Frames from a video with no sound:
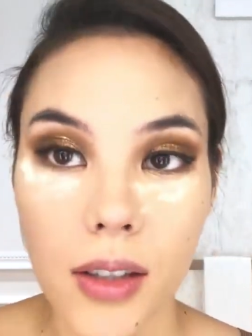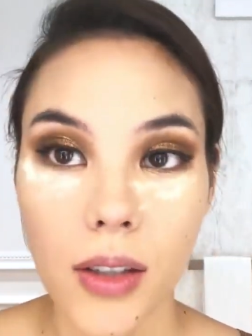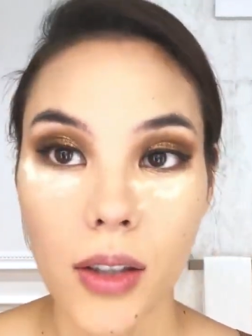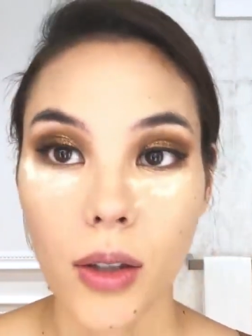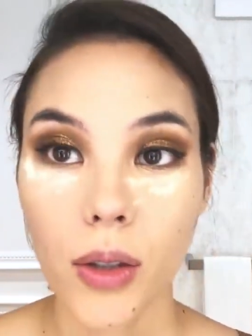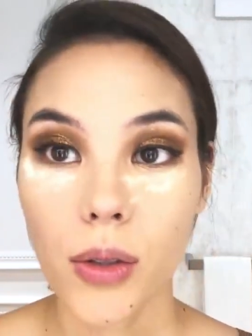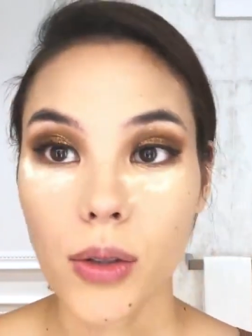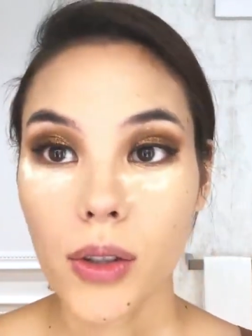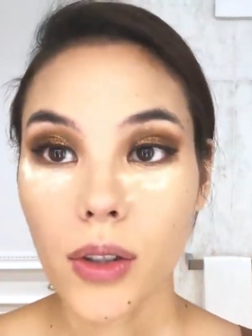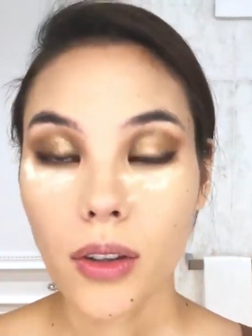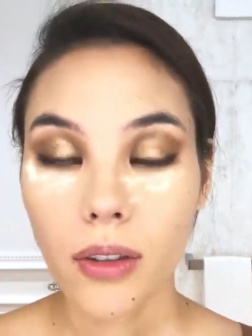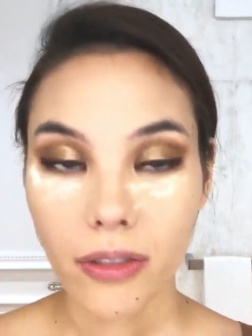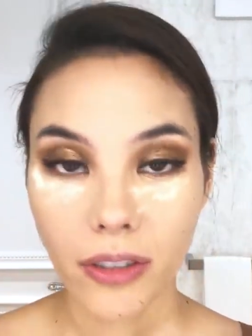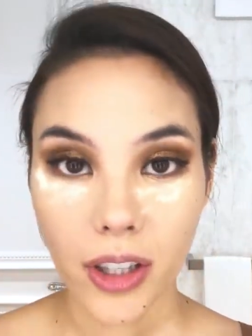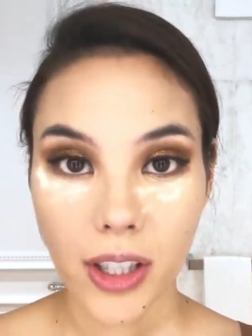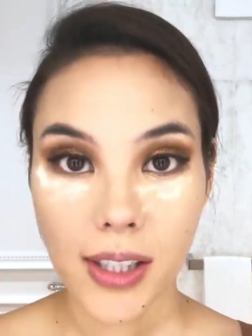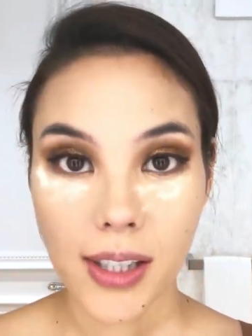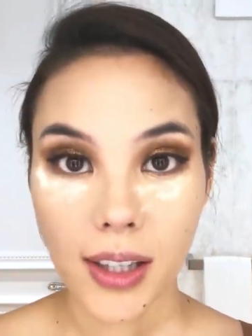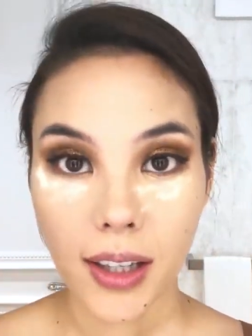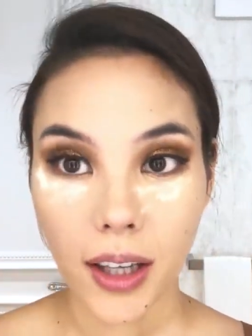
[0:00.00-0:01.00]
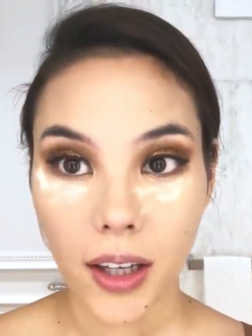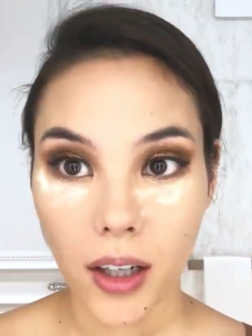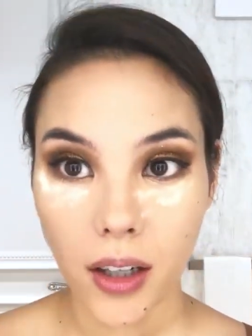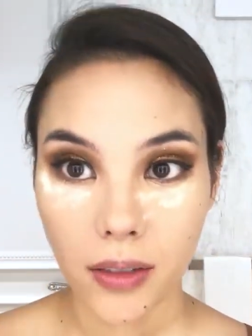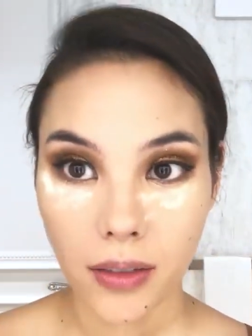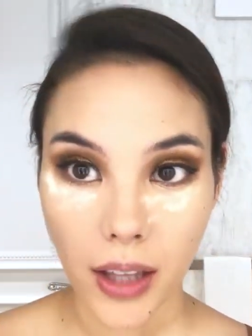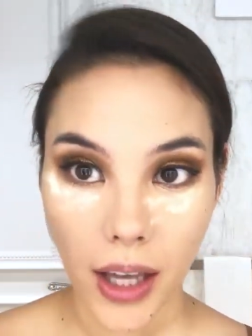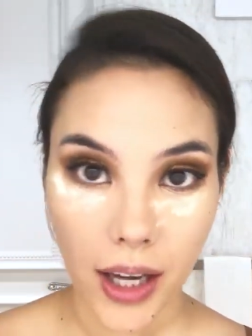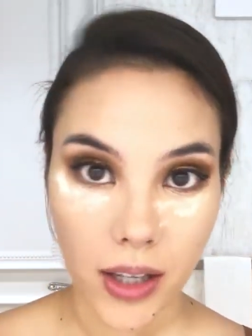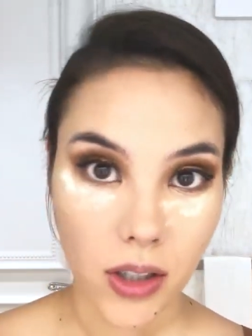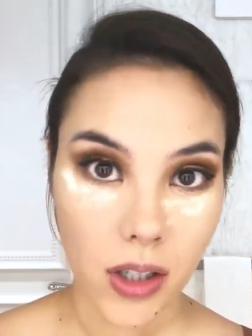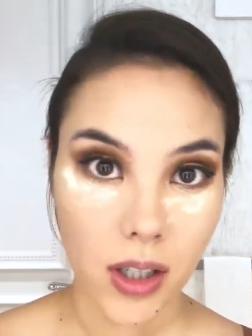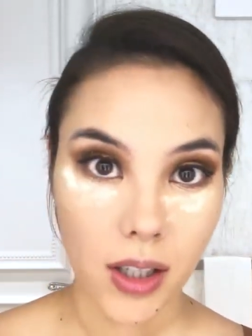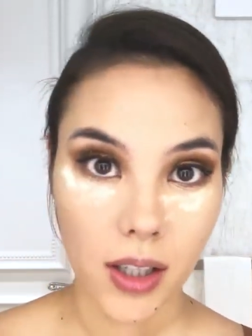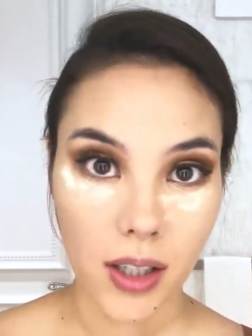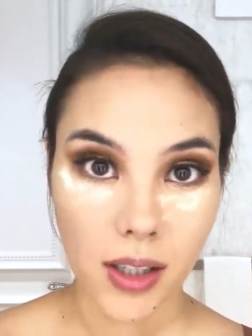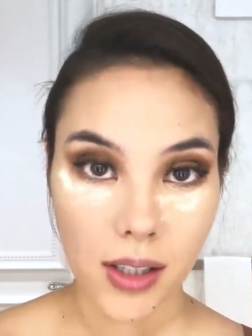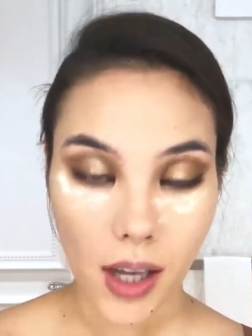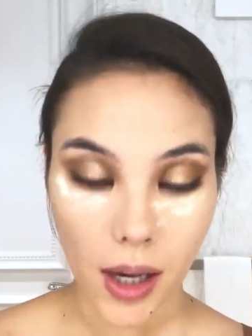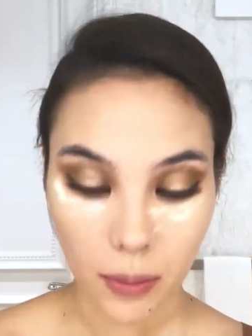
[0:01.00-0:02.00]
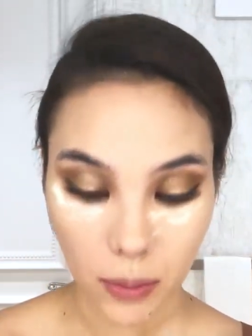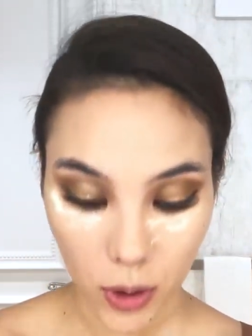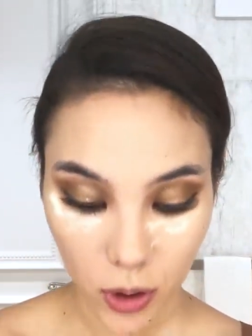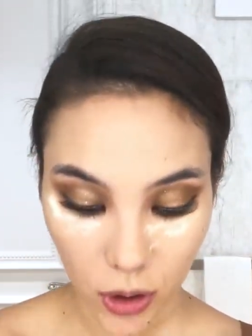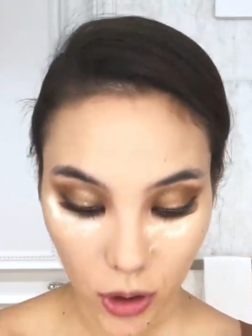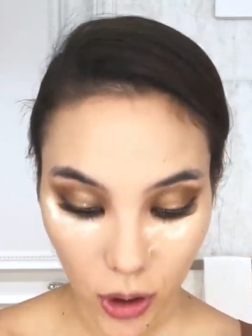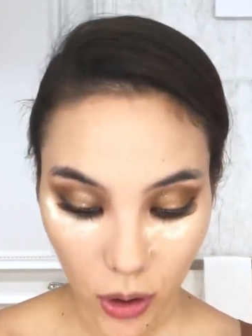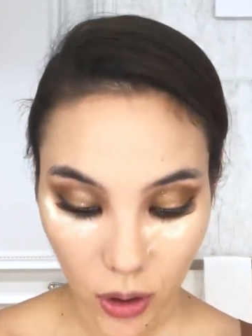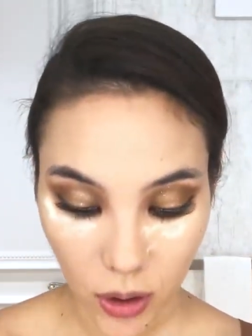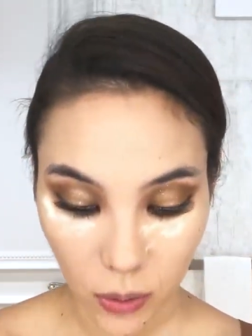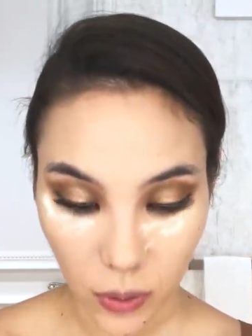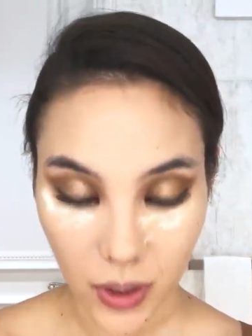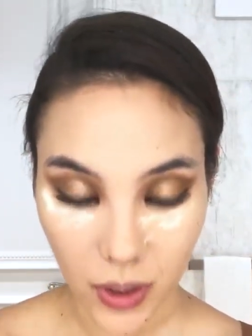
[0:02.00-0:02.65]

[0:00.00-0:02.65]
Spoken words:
So those are the first layer of lashes. I'm gonna go